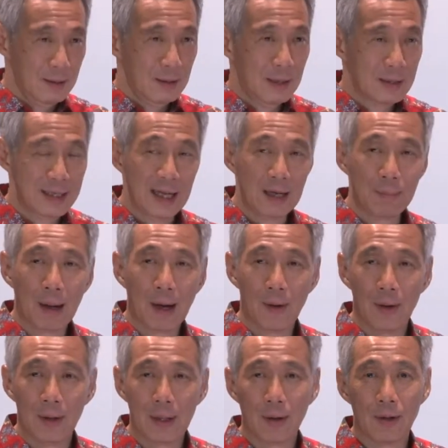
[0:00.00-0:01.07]
Sing
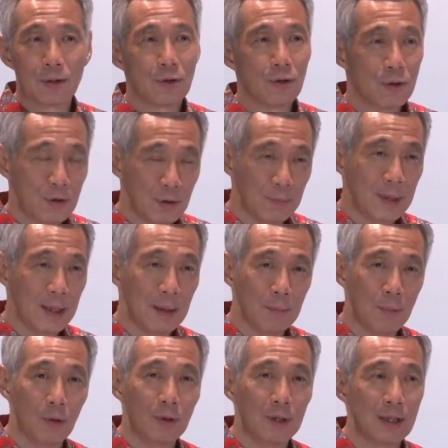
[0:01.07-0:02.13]
Power. There was going to be a
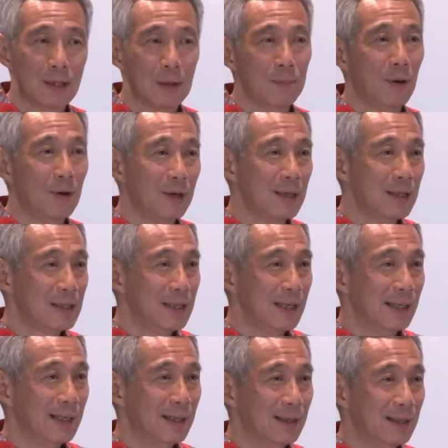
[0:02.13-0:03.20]
bonus upon
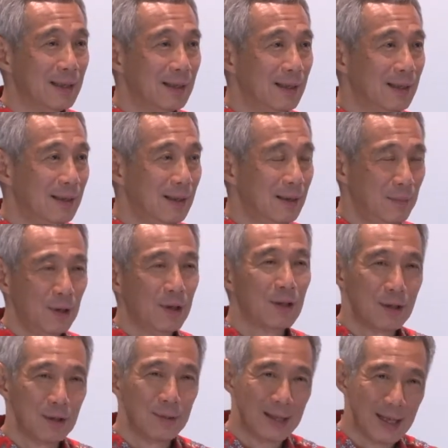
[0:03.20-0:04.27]
listing
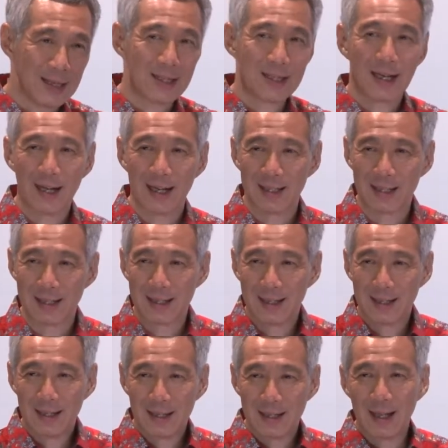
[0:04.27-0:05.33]
because you would get shares.
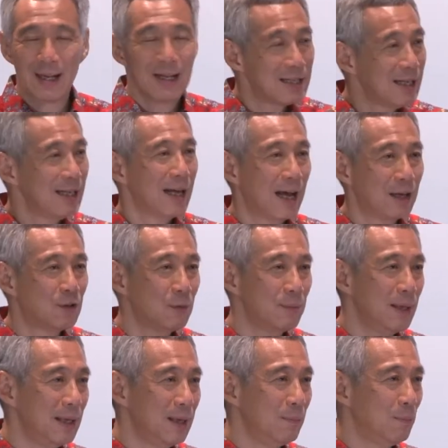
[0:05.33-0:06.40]
The listing had to
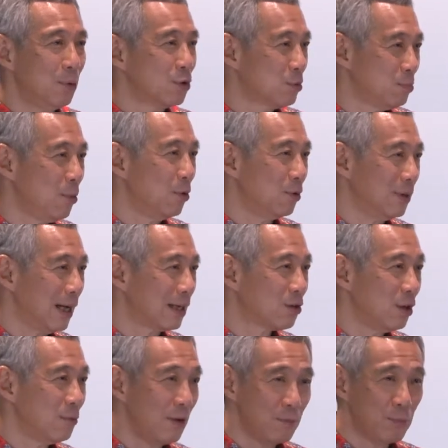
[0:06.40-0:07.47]
be postponed.
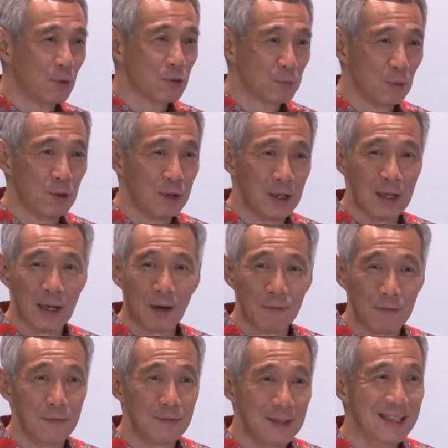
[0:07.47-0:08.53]
Actually, we've postponed it now
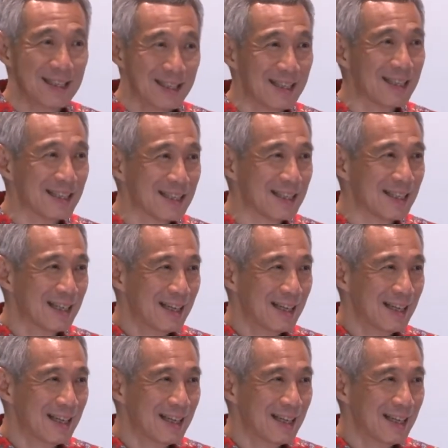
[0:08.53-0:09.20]
15 years.